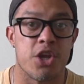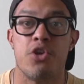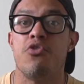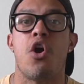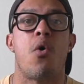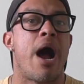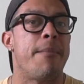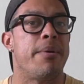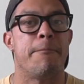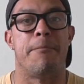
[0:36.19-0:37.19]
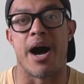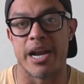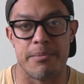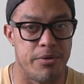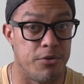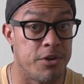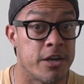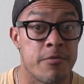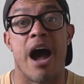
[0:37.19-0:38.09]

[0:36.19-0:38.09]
you know I've been bodybuilding.